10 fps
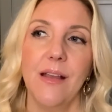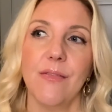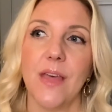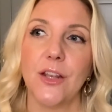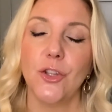
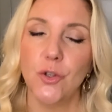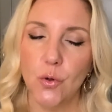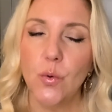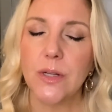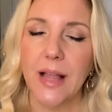then
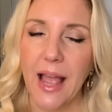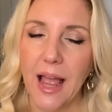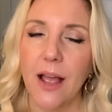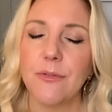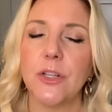you will
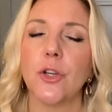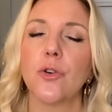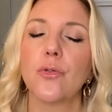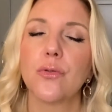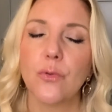have an
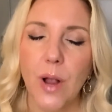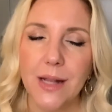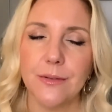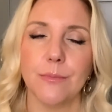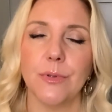
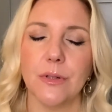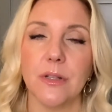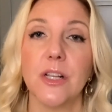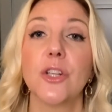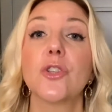
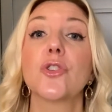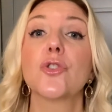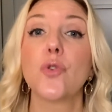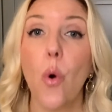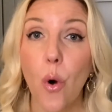incredible
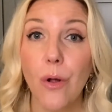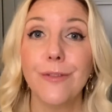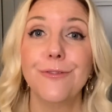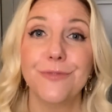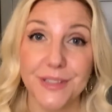
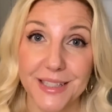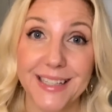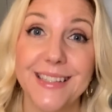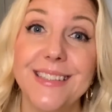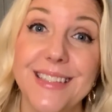soul-filling